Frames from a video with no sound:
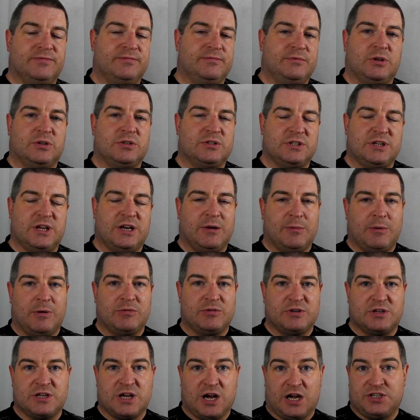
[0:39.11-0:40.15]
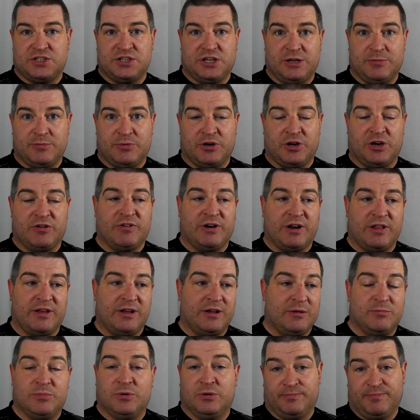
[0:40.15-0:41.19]
I'm not saying I'm out to catch anybody or
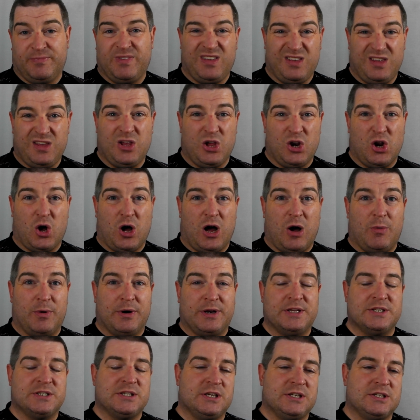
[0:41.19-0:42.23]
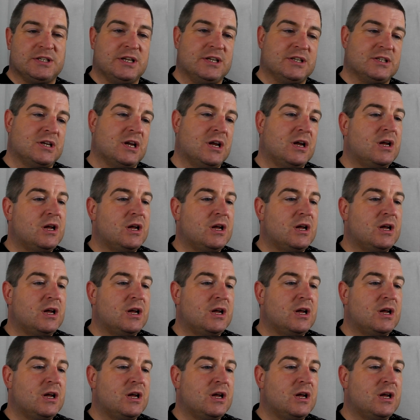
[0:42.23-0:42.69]
anything, but you know how it is these days.